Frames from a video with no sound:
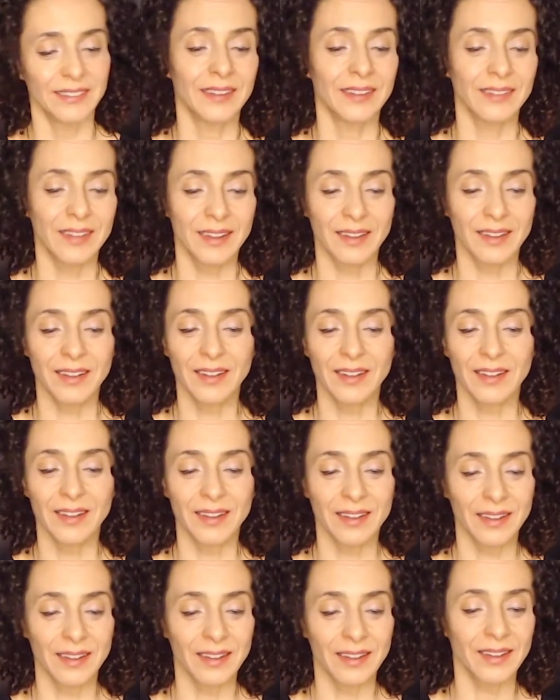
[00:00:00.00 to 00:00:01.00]

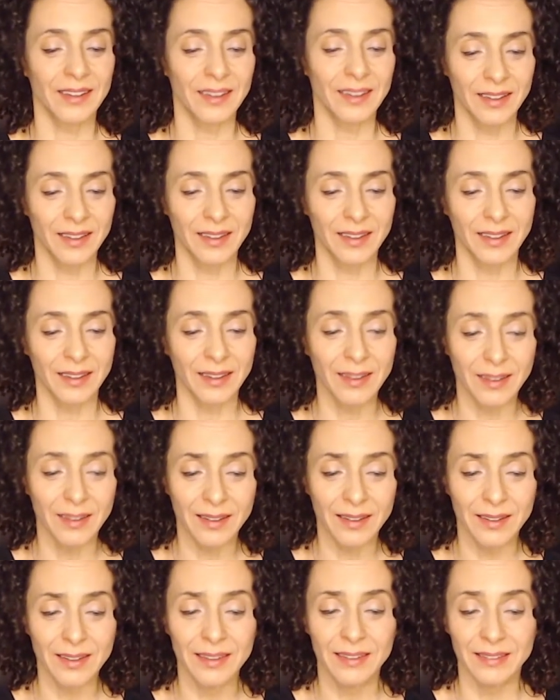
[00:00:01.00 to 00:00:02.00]

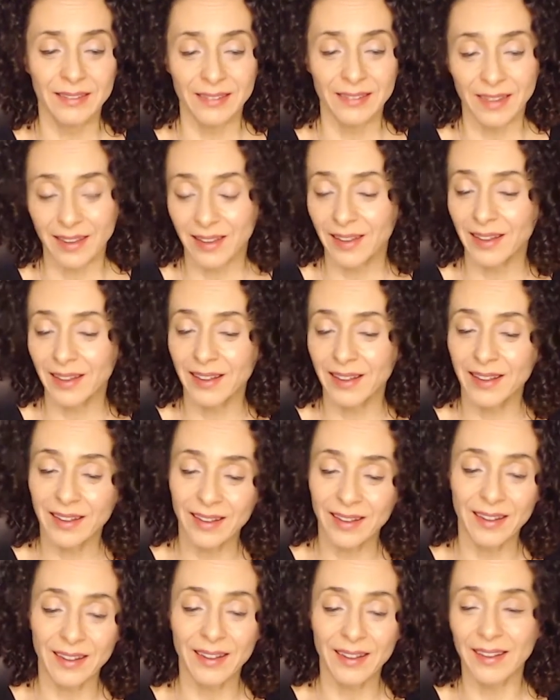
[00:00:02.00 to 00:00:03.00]
da,
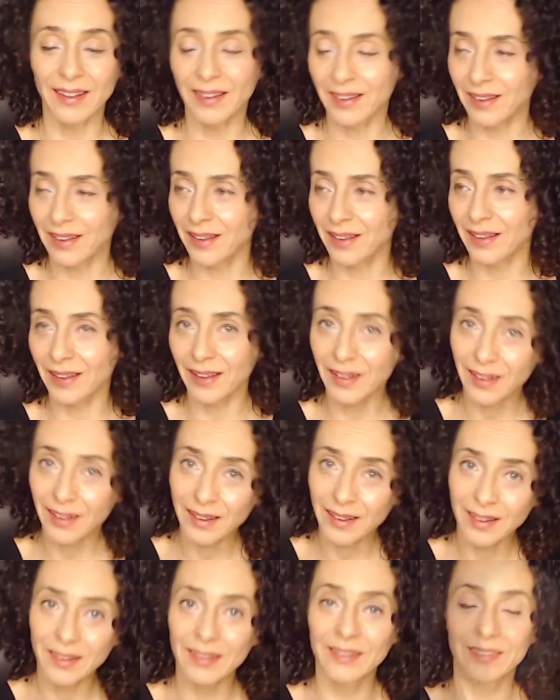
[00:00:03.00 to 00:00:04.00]

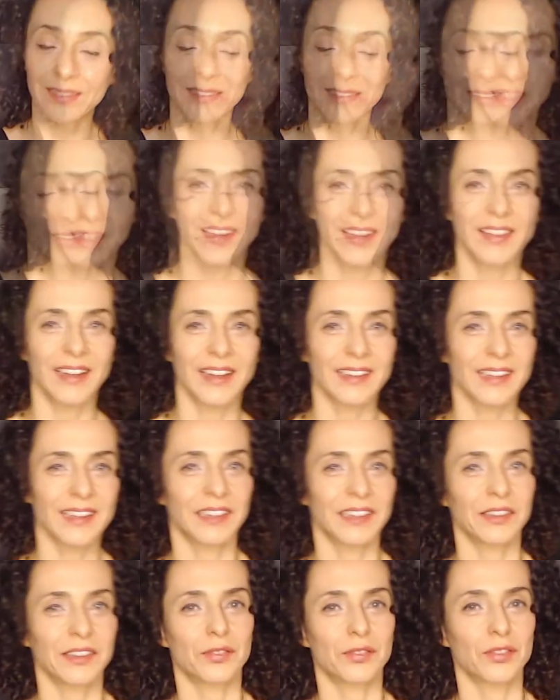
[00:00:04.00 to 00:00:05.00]
da. And that
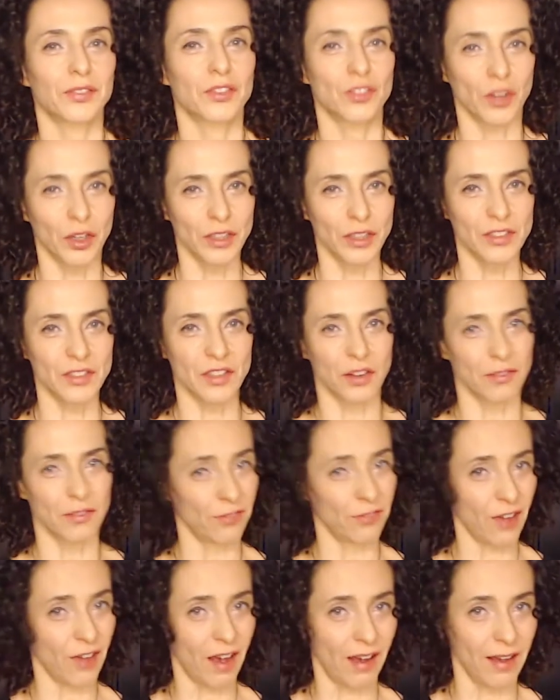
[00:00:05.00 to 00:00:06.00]
kind of starts on
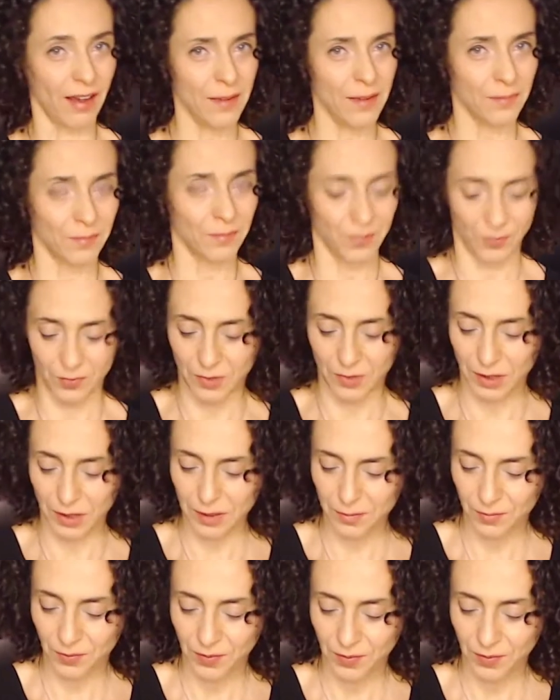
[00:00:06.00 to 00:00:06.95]
fa, right?